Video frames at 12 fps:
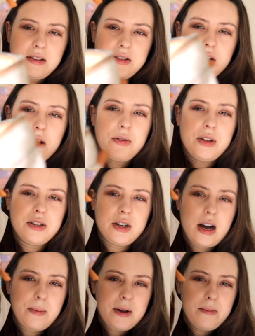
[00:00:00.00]
So the
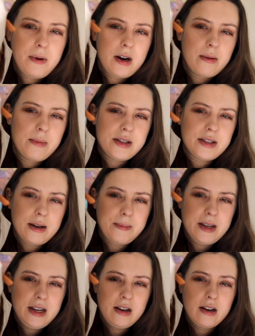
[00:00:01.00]
top compartment up
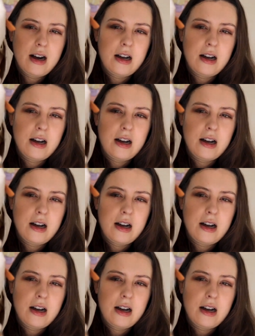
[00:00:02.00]
here,